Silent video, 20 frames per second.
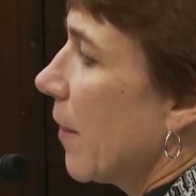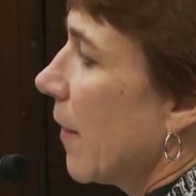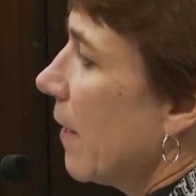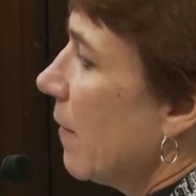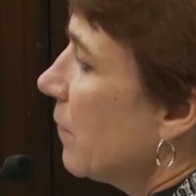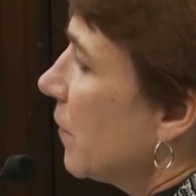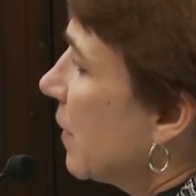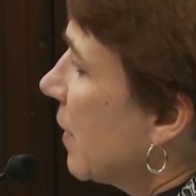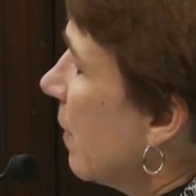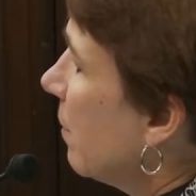
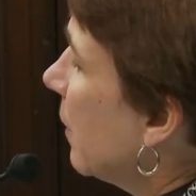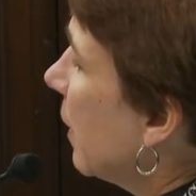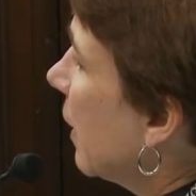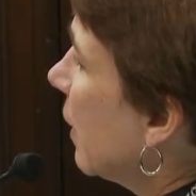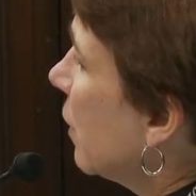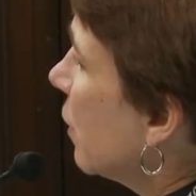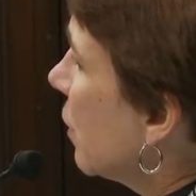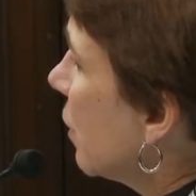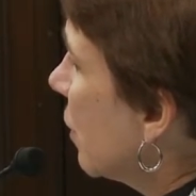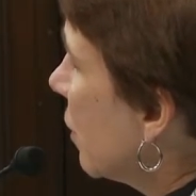If somebody
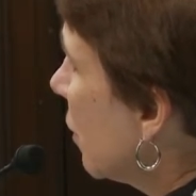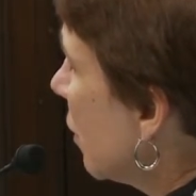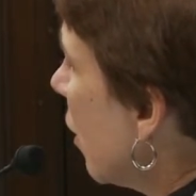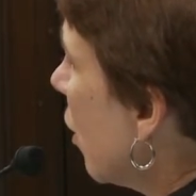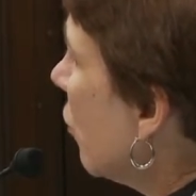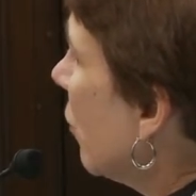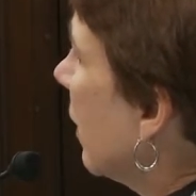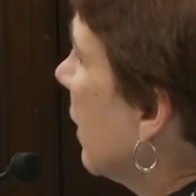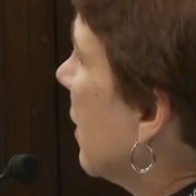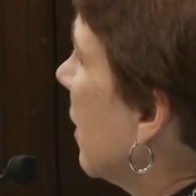is
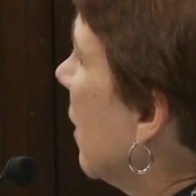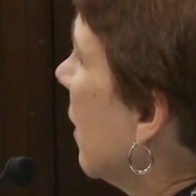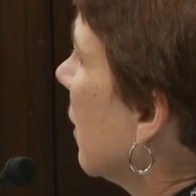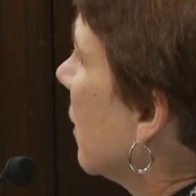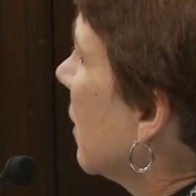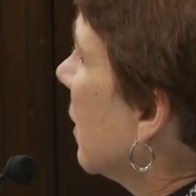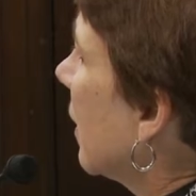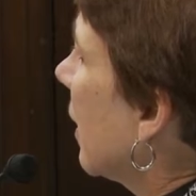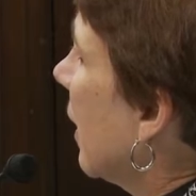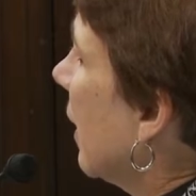so
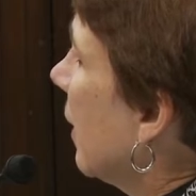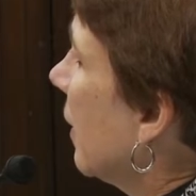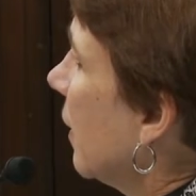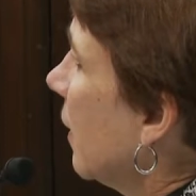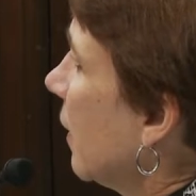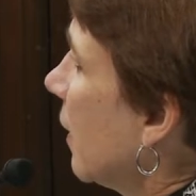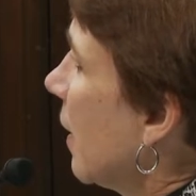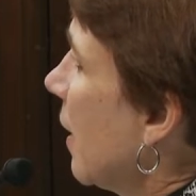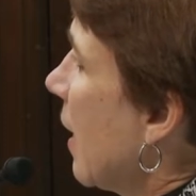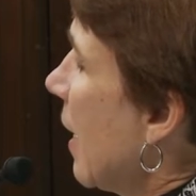
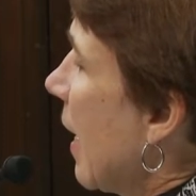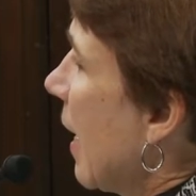intoxicated,